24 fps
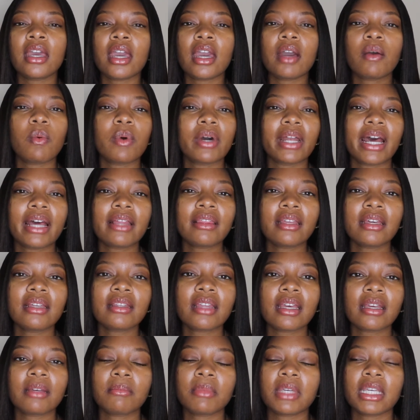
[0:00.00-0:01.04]
And what I think
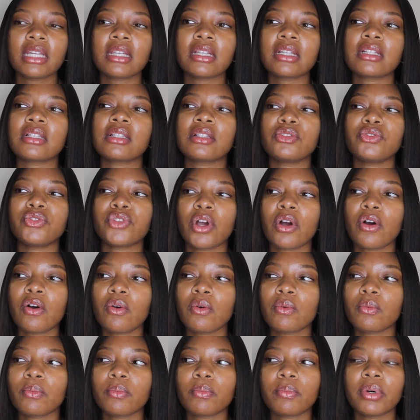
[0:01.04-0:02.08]
they mean is
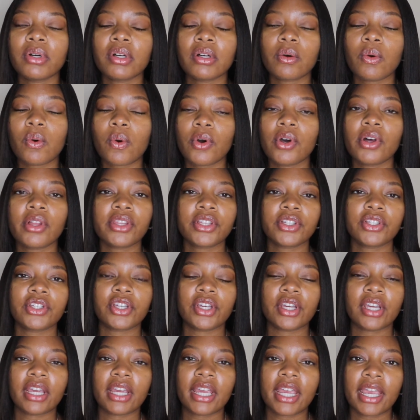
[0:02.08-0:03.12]
don't put oil in
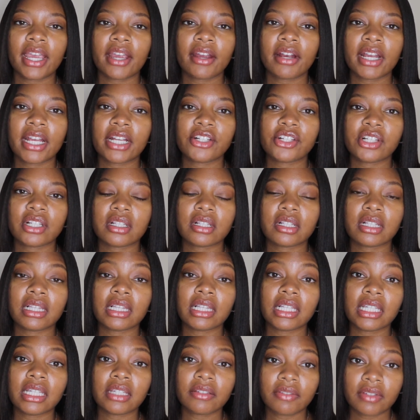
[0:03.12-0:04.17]
your hair and just
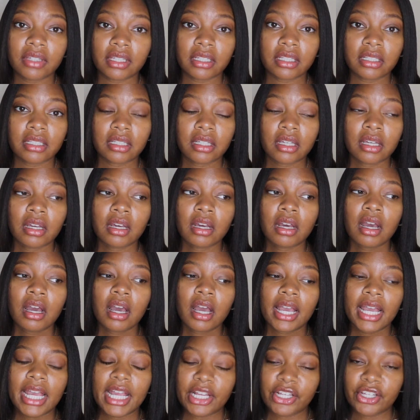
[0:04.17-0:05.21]
leave it
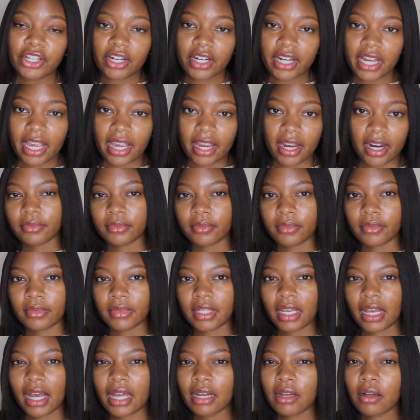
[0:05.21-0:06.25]
in your hair.
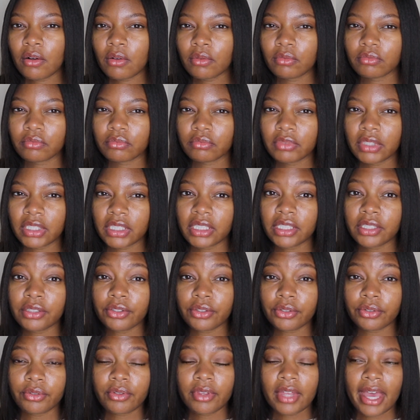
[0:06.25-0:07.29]
I don't really
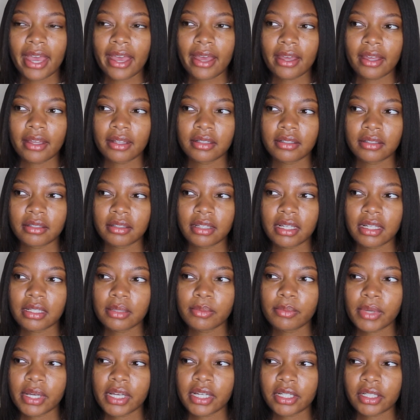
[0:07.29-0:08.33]
do that as
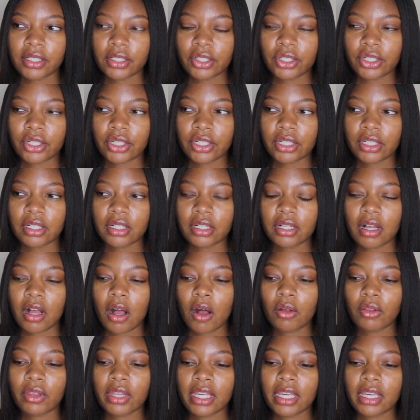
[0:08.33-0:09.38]
much,
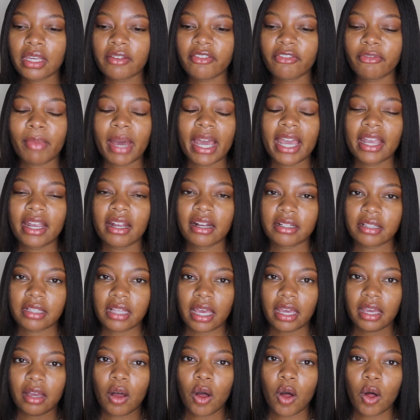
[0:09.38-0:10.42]
only if my hair is
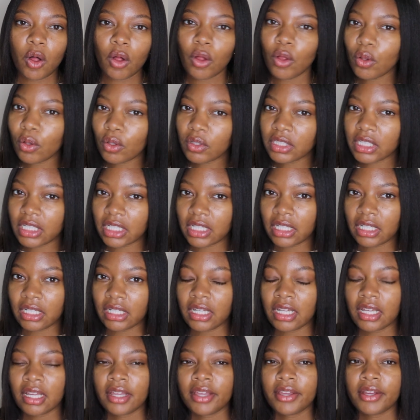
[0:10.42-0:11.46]
like old
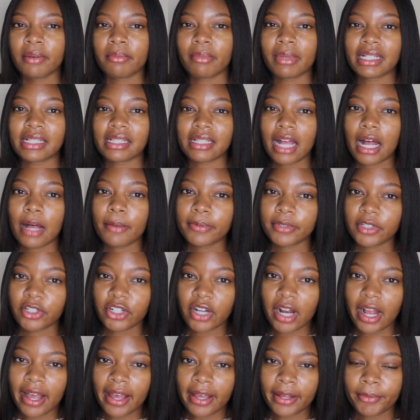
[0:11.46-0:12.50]
and my scalp is
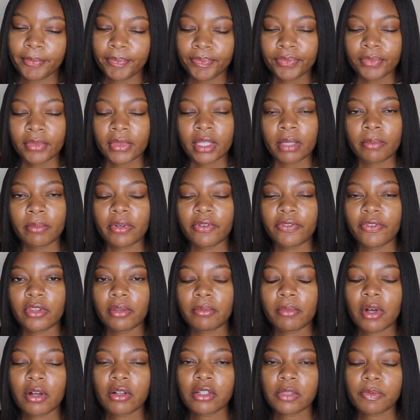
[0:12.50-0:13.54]
dry. But for the
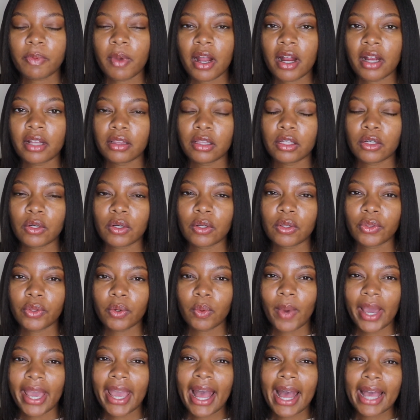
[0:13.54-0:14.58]
most part, the, the
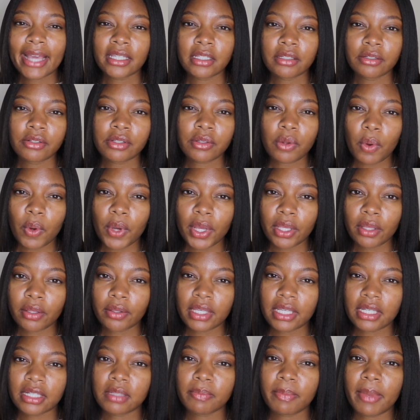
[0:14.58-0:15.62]
way I use oil
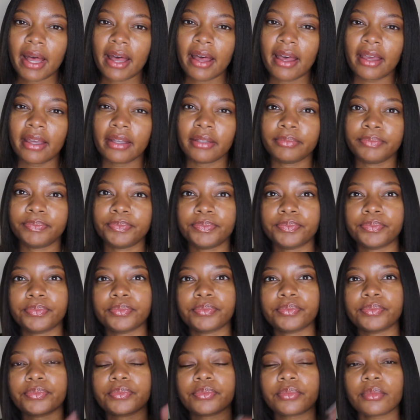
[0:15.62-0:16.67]
is by
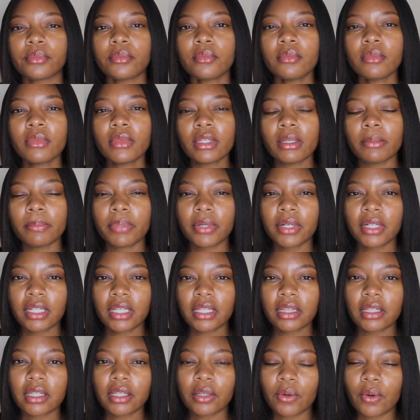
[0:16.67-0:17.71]

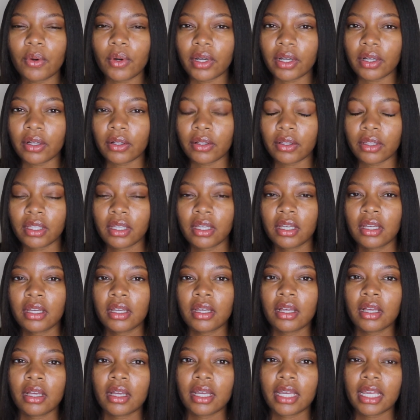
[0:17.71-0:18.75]
putting the oil
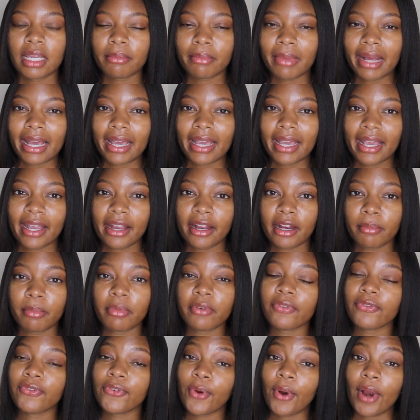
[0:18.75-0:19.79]
in my hair
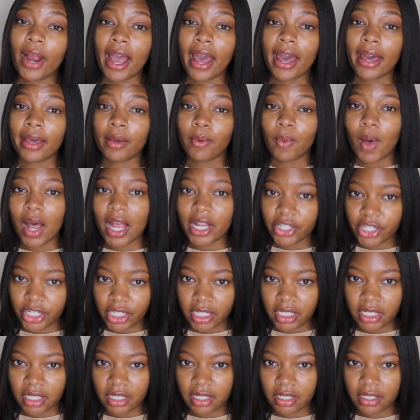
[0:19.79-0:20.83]
before I wash
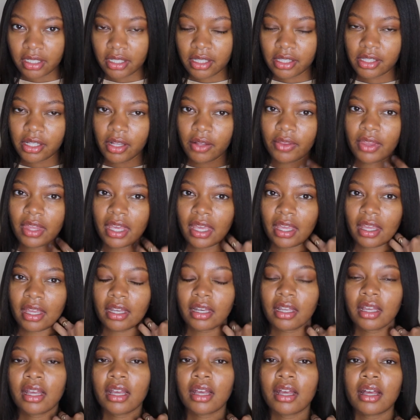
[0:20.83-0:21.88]
it so
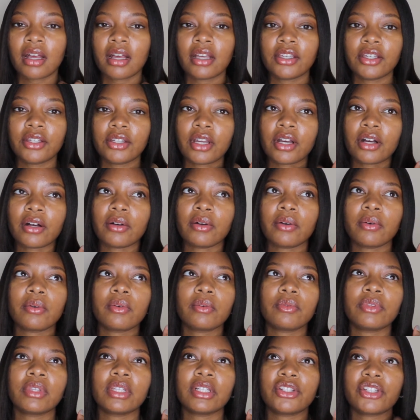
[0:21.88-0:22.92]
that you
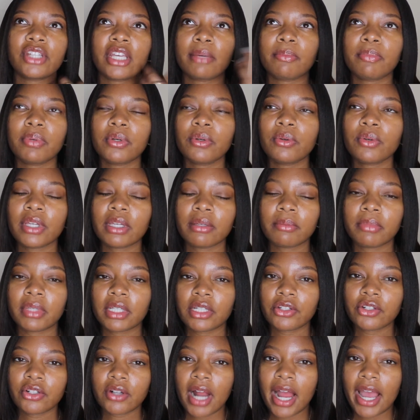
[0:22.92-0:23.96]
know the shampoo can
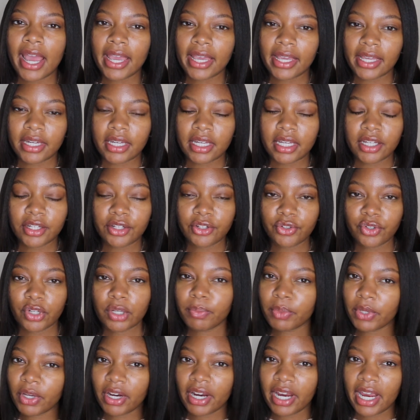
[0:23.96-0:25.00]
be drying and it can
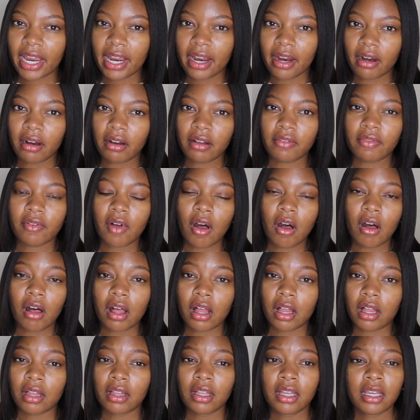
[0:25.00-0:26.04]
strip your hair of
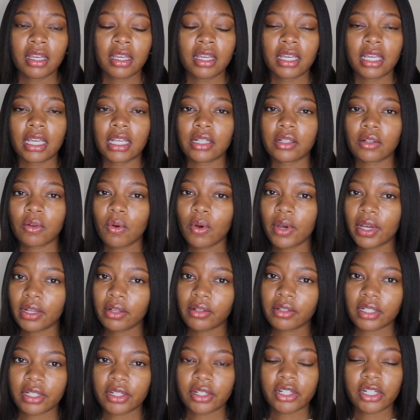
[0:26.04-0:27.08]
all its
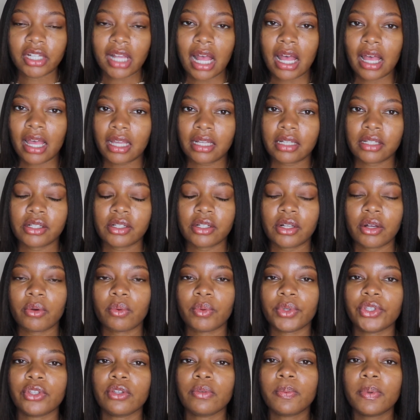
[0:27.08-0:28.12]
oils and shine so
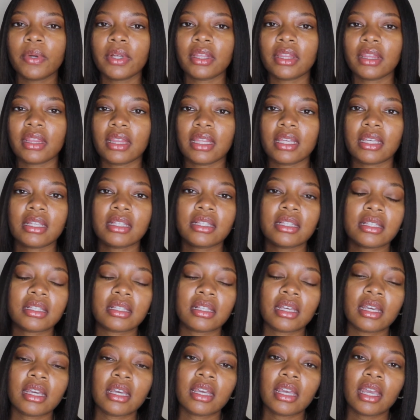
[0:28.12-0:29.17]
when you put this
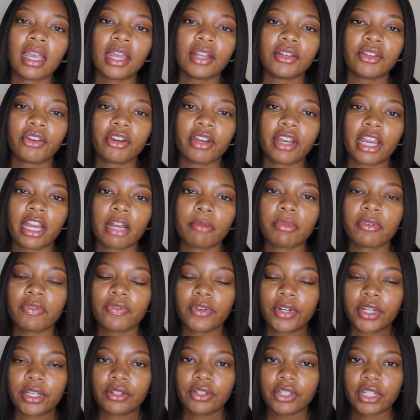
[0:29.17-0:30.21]
in your hair
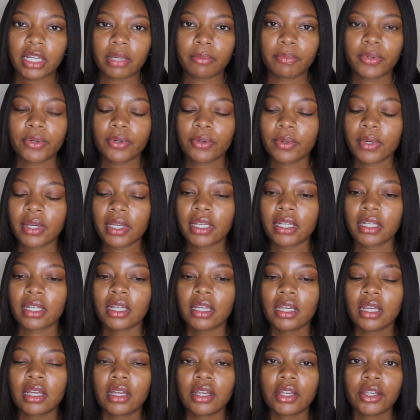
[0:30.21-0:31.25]
before you shampoo it
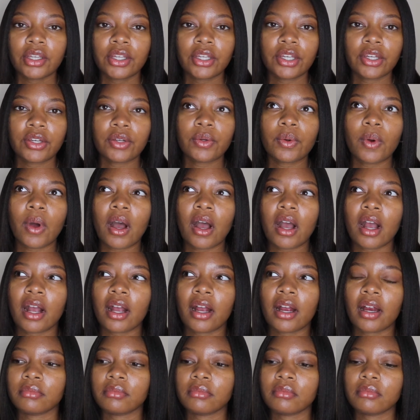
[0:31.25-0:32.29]
you
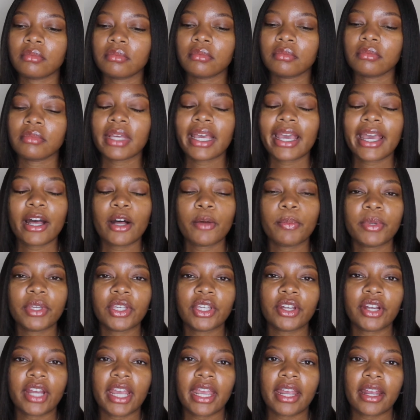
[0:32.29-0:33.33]
are helping
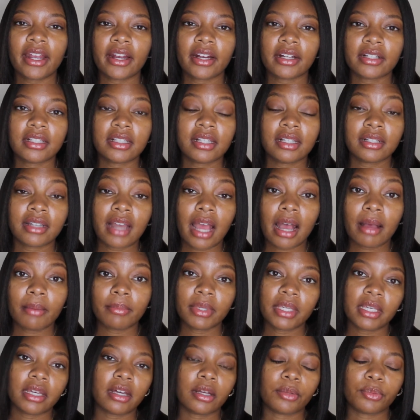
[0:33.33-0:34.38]
your hair to not
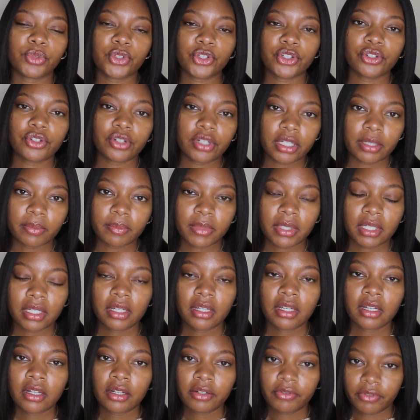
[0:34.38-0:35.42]
become stripped
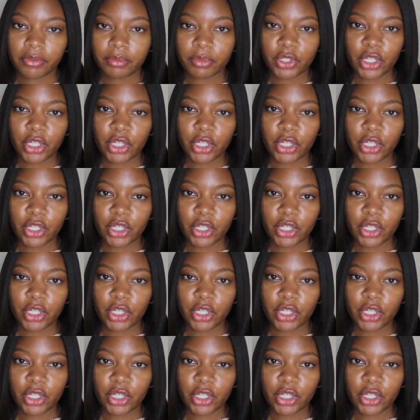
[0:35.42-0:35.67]
from